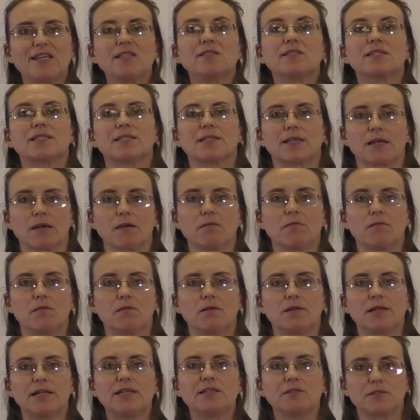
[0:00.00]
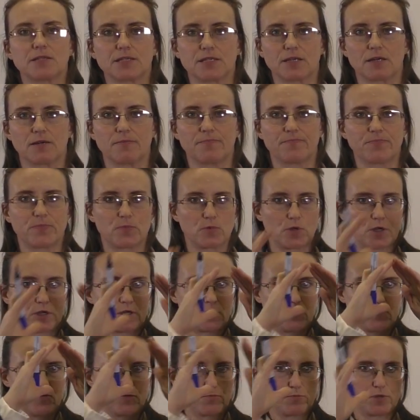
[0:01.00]
I will not dwell on
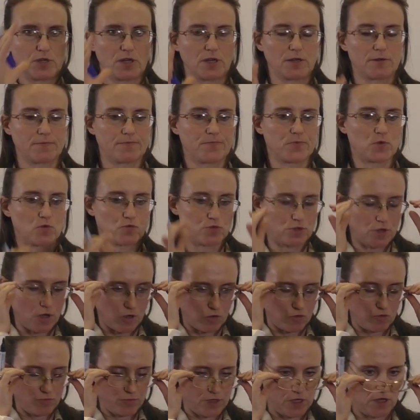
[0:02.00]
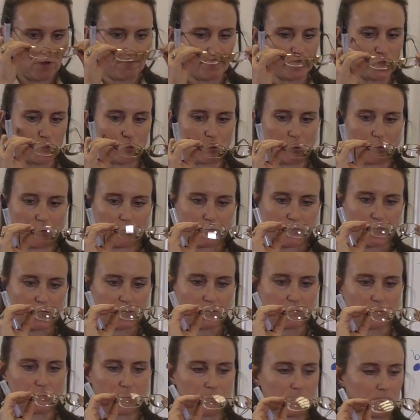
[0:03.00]
this now, but later
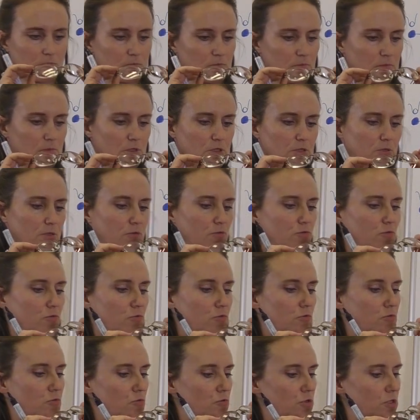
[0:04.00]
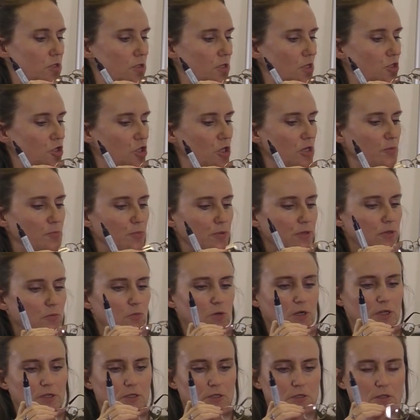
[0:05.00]
it will become clear why
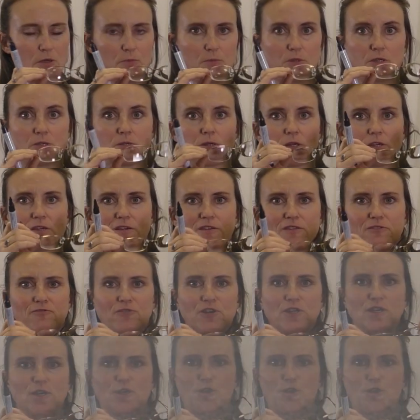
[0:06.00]
I draw them like